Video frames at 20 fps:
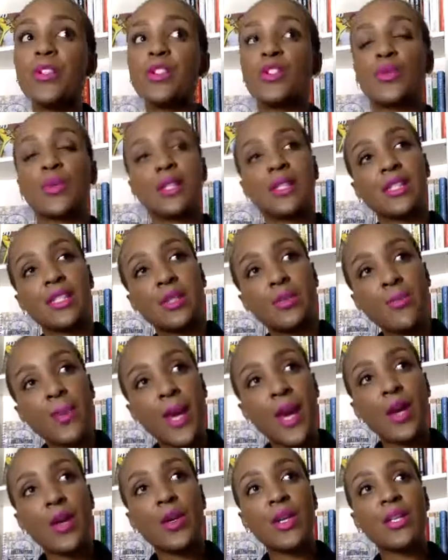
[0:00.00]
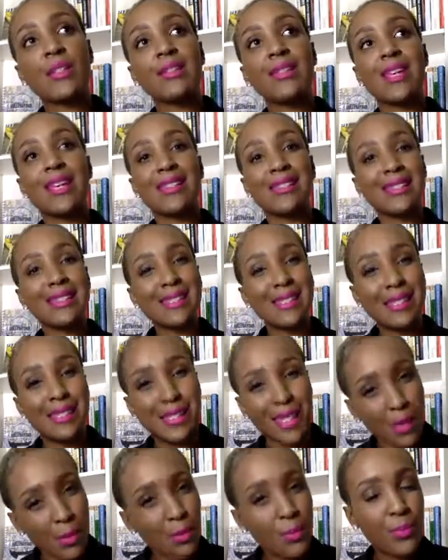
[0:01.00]
transparent, and
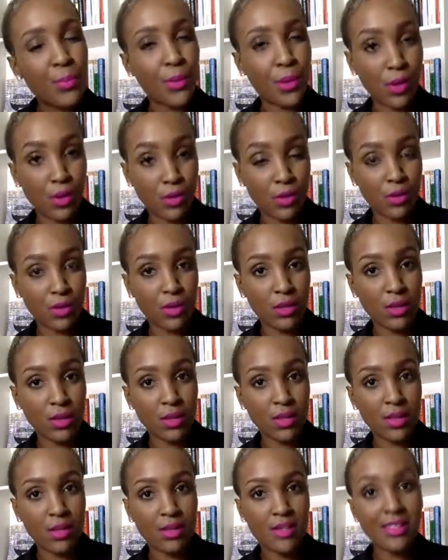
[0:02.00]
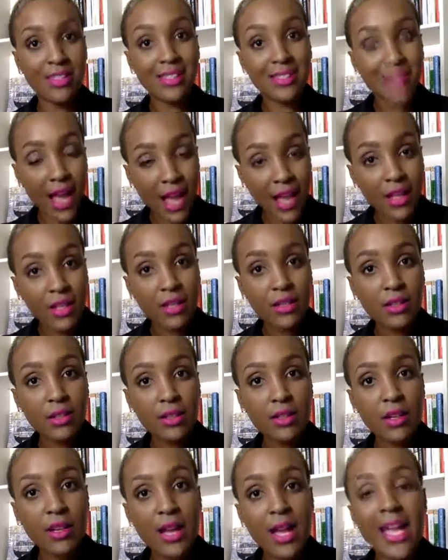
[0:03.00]
simple style
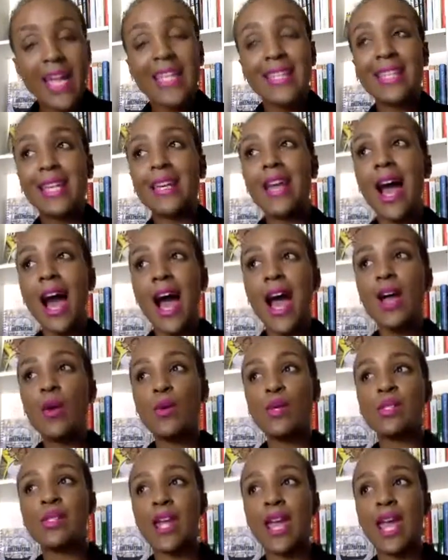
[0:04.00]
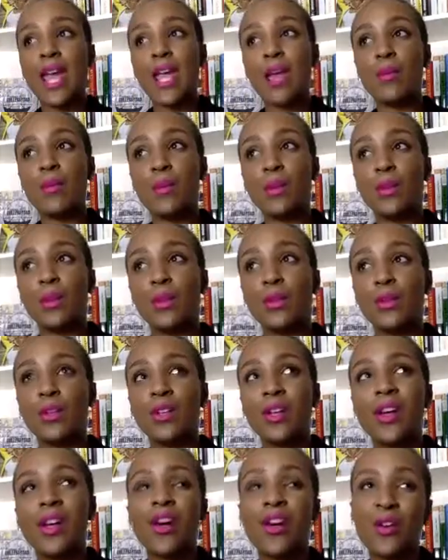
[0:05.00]
that I was
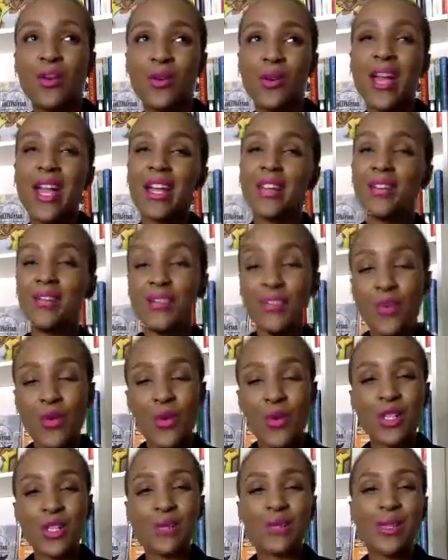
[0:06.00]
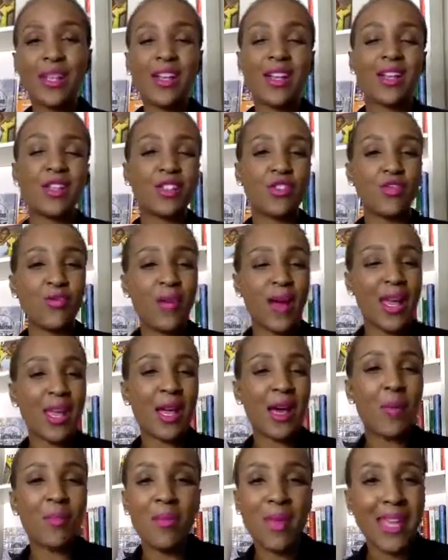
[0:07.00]
able, oh, and of course because of my
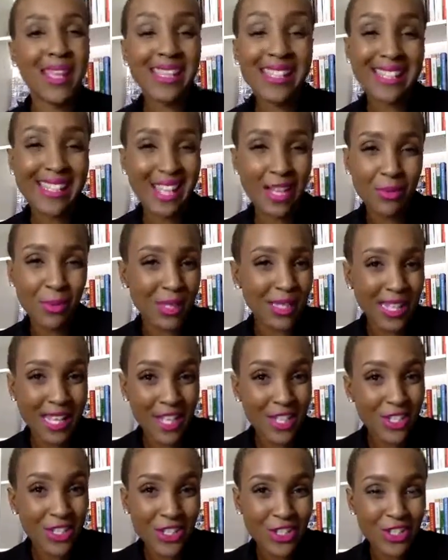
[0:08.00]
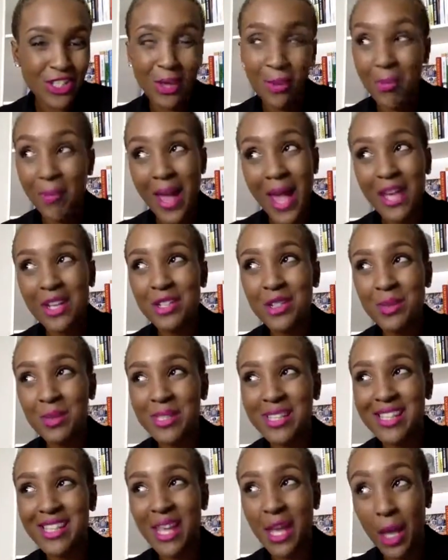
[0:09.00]
amazing relationship
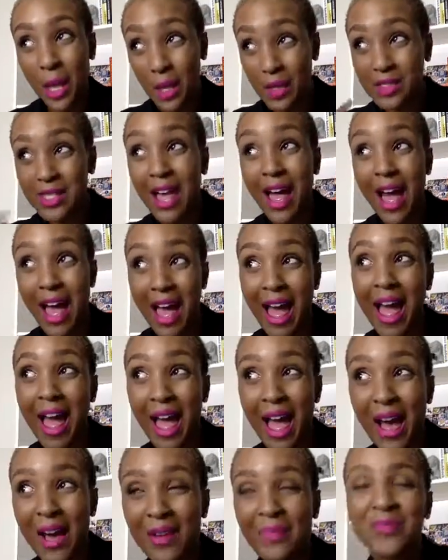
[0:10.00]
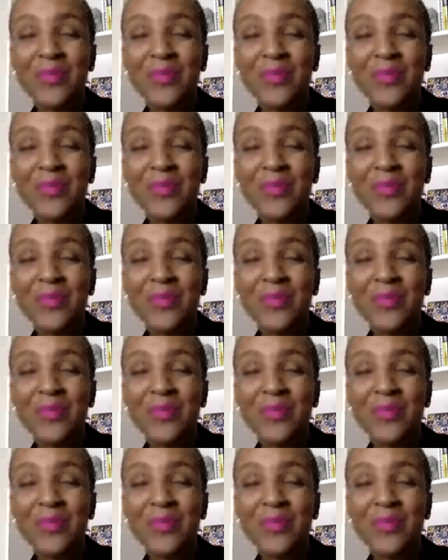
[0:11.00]
management skills, that